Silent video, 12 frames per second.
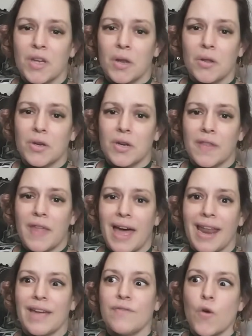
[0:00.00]
look good on
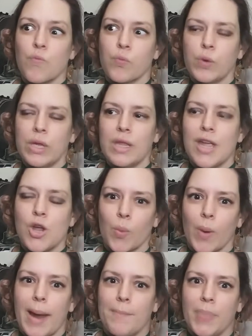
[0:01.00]
that i have a really
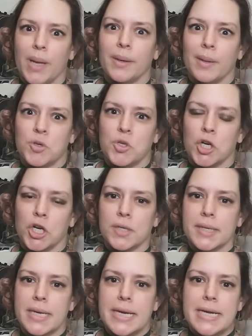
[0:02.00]
great button-up
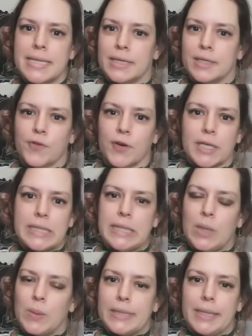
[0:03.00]
shirt there's freaking
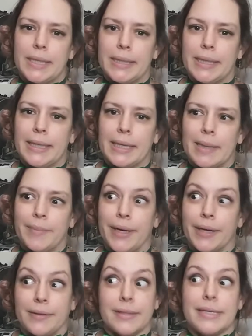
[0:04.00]
sequins on it and i'm
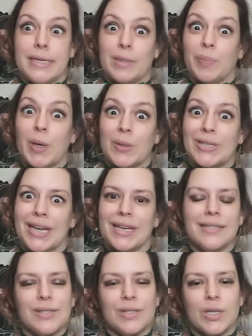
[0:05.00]
like this needs a bow
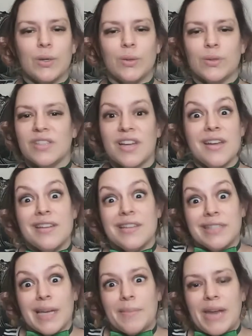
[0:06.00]
tie so
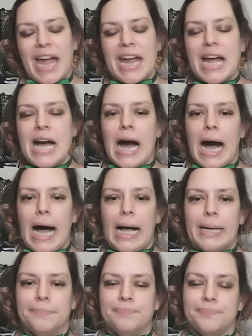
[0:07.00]
someday
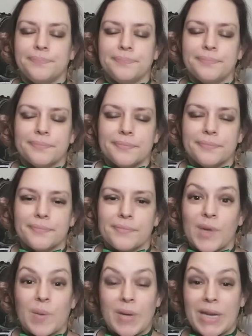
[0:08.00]
um
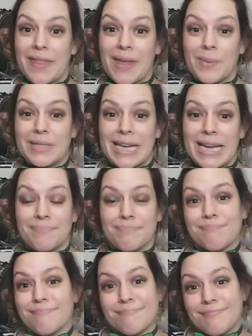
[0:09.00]
but yeah that was
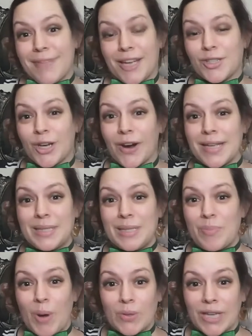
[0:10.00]
that that's our
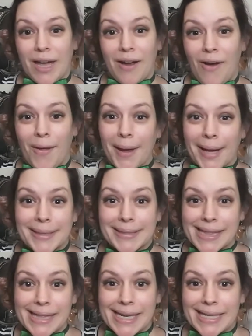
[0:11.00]
etsy bow tie haul i got
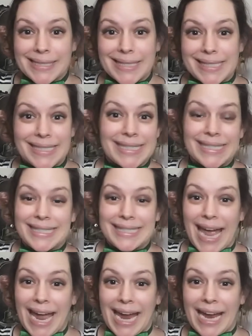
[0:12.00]
nothing else to
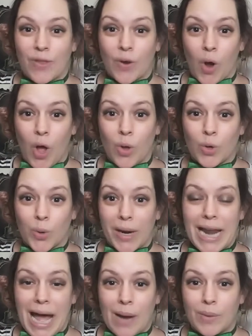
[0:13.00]
say they're all
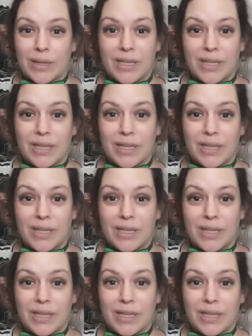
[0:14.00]
great i will